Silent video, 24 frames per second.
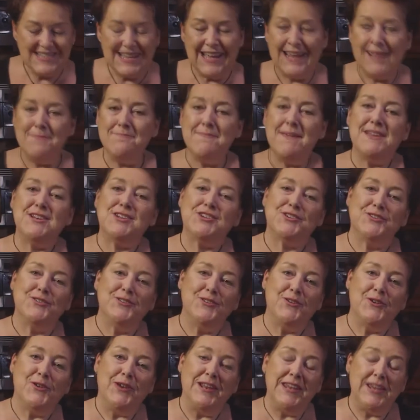I mentioned
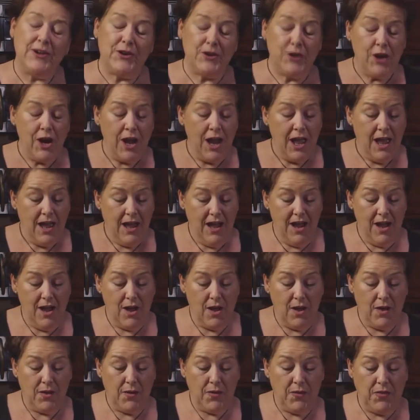earlier,
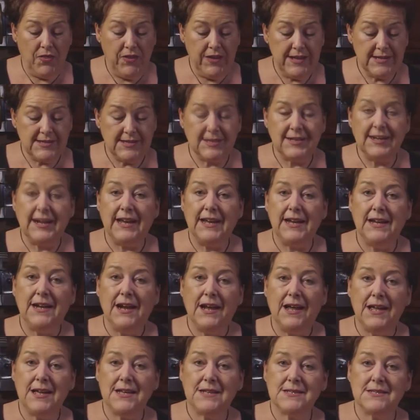this cake
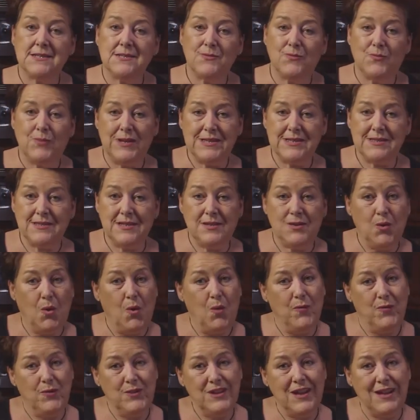has rested
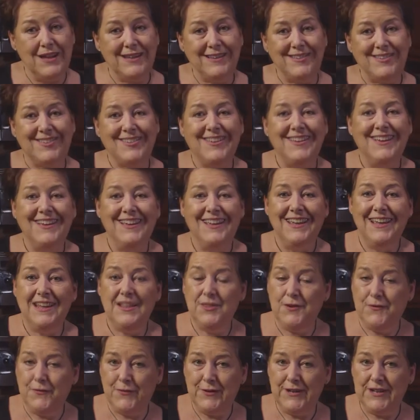overnight in
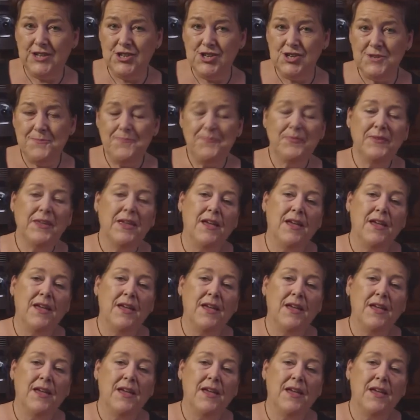the fridge.